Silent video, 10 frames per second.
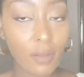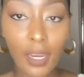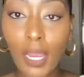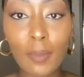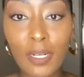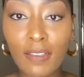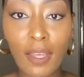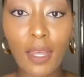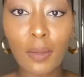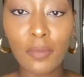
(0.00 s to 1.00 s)
how many
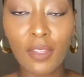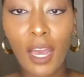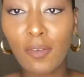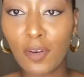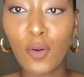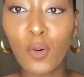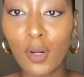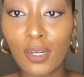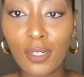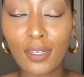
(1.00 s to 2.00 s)
times I
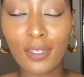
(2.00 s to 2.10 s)
record